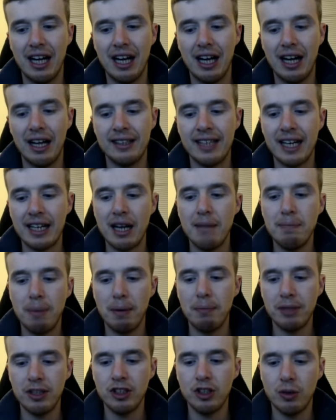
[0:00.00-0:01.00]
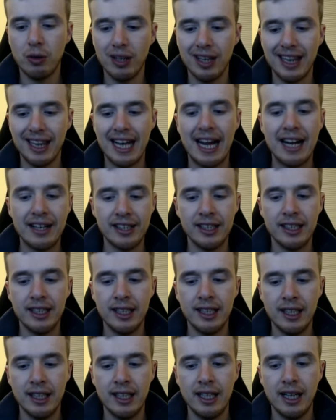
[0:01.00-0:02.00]
deck I bumped into on ladder
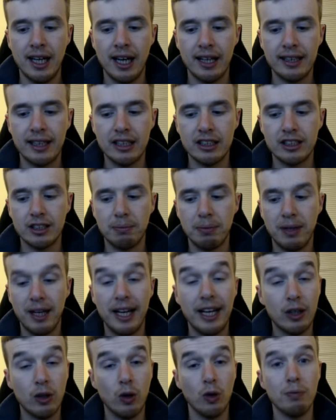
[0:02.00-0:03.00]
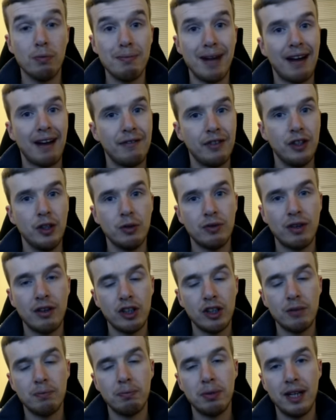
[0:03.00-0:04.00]
against a player called Matthew, a very
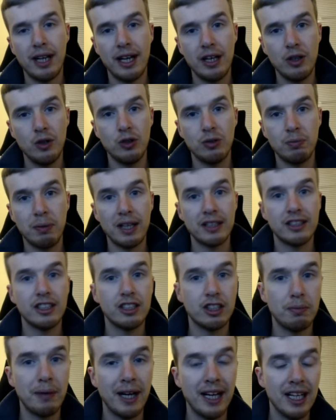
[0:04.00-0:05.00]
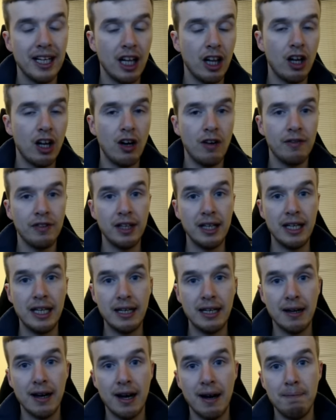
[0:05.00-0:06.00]
good player who's participated in a lot of the
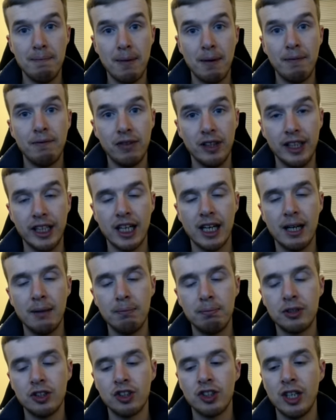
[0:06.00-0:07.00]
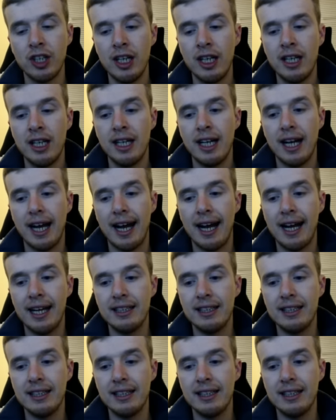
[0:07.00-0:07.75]
monthly cups. And